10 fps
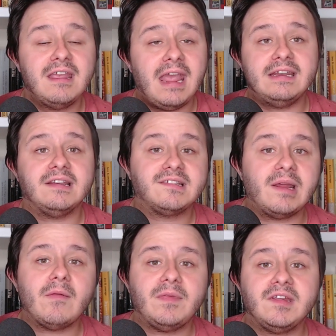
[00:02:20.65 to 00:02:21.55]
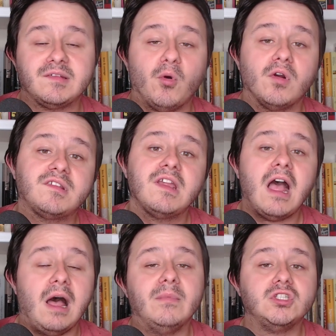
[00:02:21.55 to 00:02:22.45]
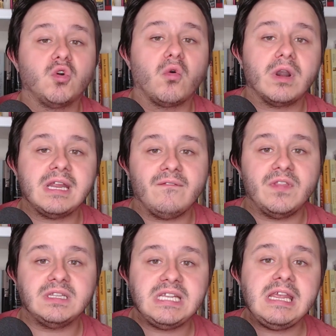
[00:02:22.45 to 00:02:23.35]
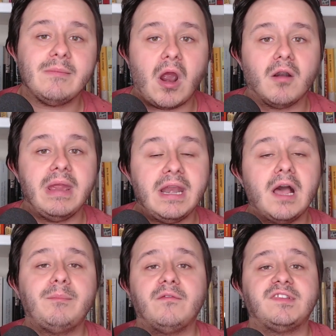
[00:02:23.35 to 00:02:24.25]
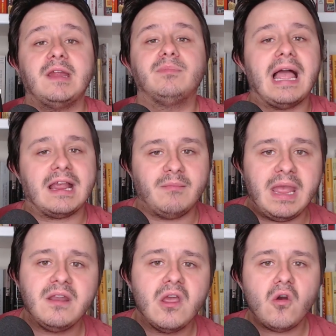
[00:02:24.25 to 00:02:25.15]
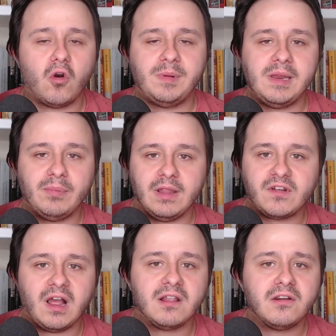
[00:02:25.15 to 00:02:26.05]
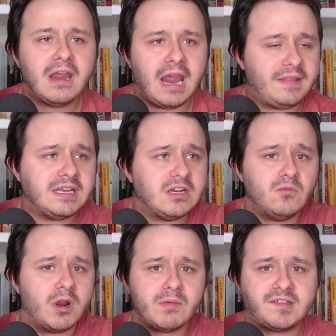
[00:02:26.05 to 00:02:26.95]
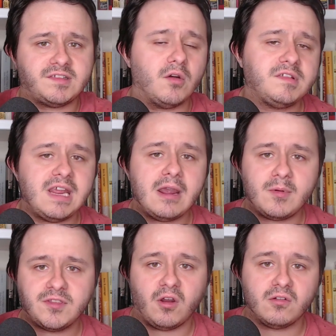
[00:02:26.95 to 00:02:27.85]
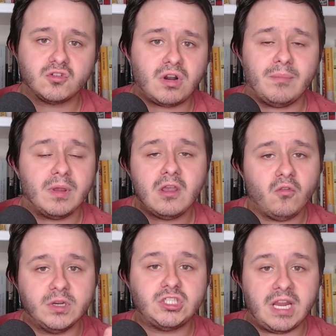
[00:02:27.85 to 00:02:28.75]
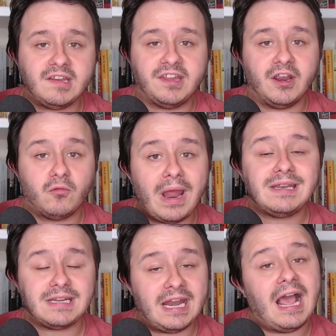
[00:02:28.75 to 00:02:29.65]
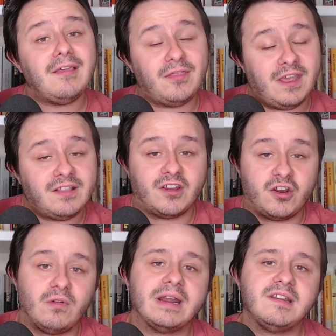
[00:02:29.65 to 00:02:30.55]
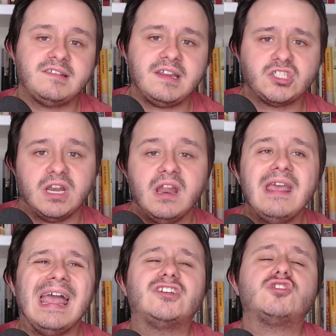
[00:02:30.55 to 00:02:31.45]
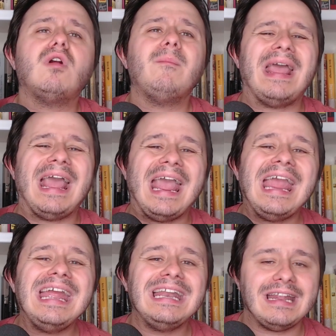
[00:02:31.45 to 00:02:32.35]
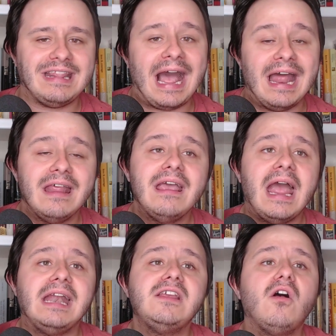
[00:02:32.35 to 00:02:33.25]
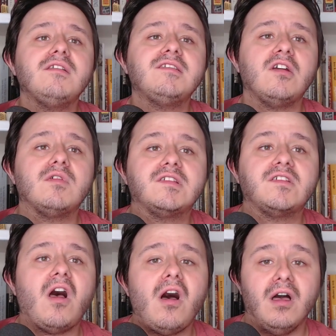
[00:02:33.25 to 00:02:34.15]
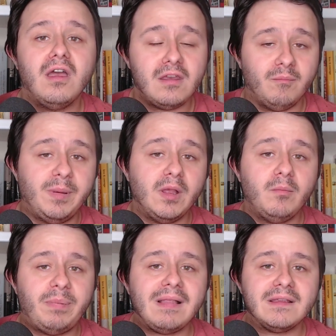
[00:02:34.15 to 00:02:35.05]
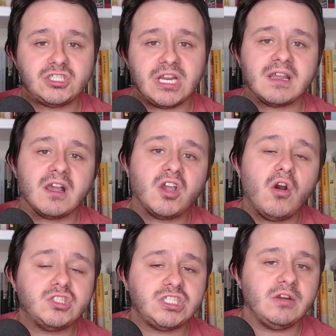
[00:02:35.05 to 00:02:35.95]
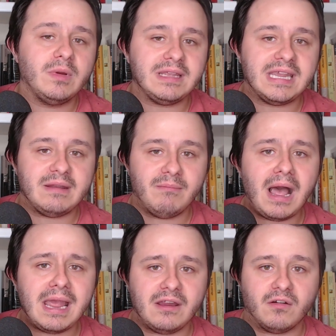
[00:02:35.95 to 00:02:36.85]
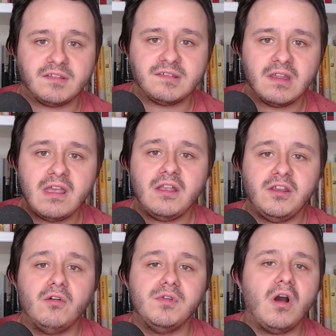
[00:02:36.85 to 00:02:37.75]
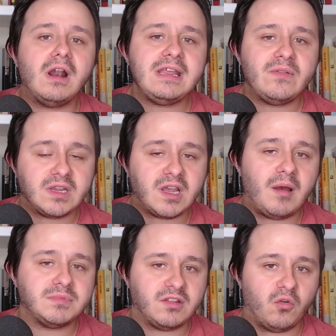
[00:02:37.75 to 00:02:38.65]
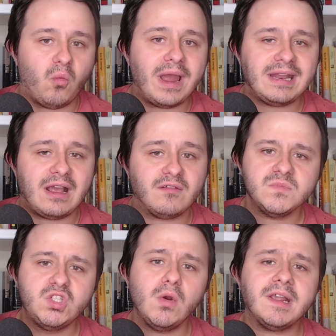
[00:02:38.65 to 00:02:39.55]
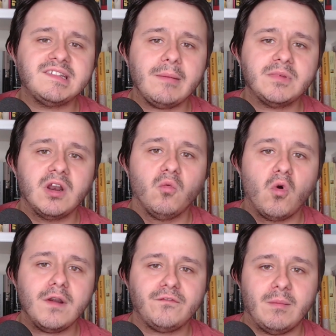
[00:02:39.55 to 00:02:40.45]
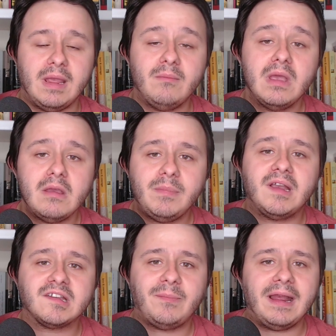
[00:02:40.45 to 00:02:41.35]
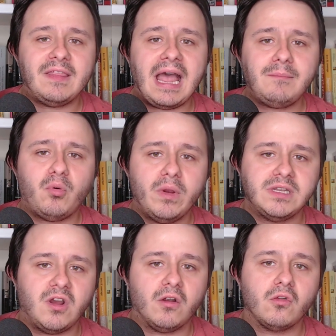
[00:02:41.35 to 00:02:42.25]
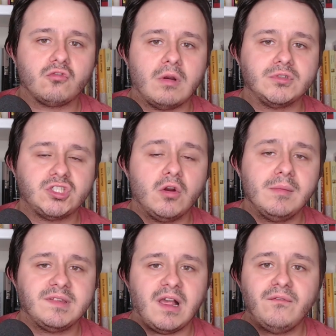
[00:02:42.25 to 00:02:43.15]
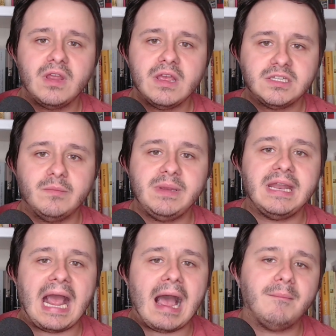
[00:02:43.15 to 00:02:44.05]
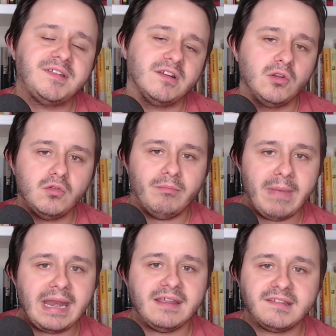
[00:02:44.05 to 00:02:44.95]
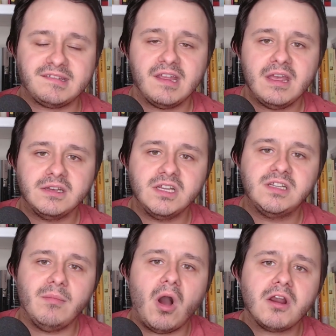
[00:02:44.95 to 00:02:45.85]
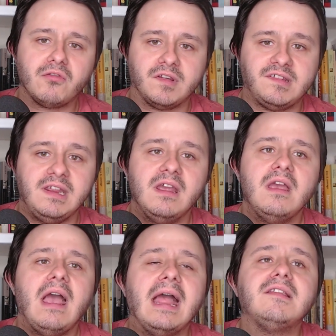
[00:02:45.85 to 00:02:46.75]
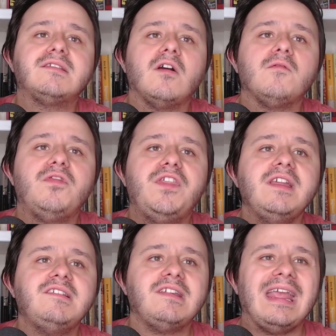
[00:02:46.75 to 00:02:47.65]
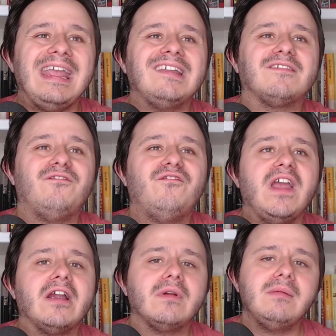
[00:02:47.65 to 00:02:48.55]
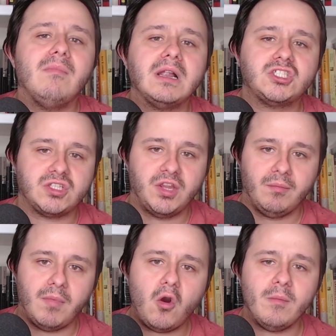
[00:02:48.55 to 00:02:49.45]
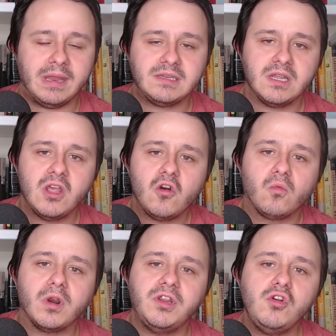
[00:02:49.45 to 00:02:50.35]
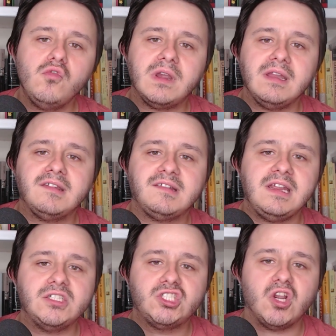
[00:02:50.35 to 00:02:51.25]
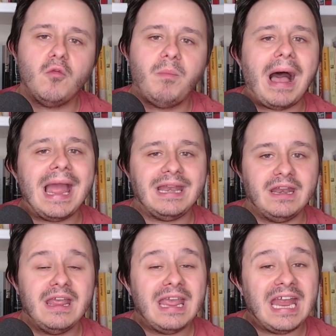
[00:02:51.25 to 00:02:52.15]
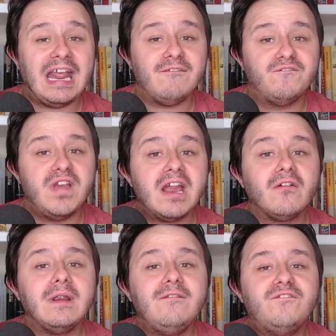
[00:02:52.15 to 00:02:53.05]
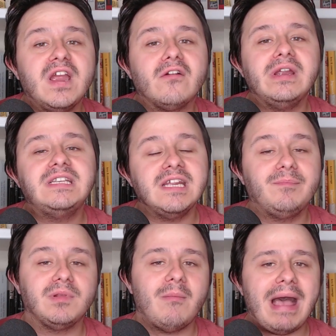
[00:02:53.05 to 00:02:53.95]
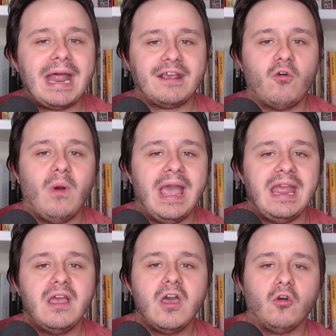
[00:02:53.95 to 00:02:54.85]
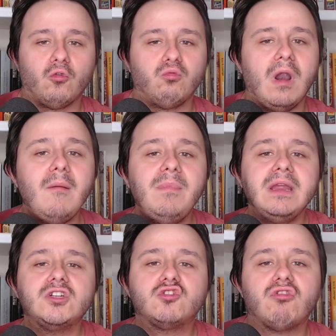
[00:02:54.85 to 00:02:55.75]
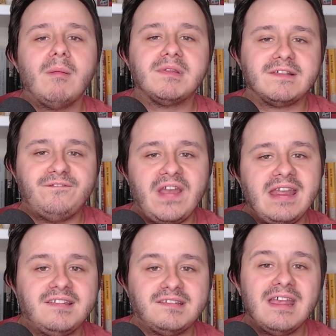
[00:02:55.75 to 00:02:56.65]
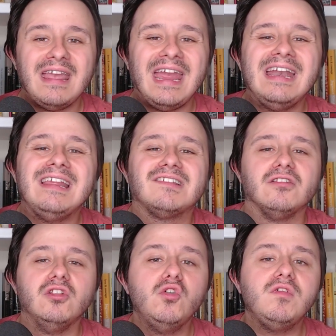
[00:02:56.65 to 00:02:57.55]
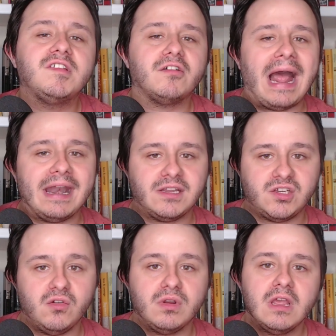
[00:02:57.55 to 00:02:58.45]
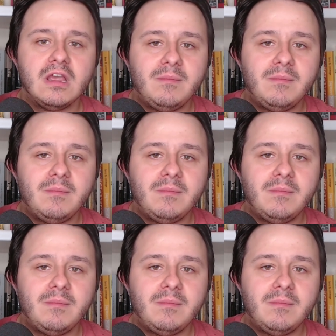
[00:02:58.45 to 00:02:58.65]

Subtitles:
And in some of these sports, a majority of the team are made up of, say, black men or people of color, and they didn't want to associate with Donald Trump, which is their right, and I think the correct decision. And Trump hated that. And he also saw Bill Belichick, a coach he really admires, you know, not even come to the White House to accept an award from him, because by that point, Donald Trump showed himself to be an absolute menace to democracy. And so this is very much the moment where you can see Joe Biden in a very, very diplomatic way rubbing Trump's face in his loser attitude.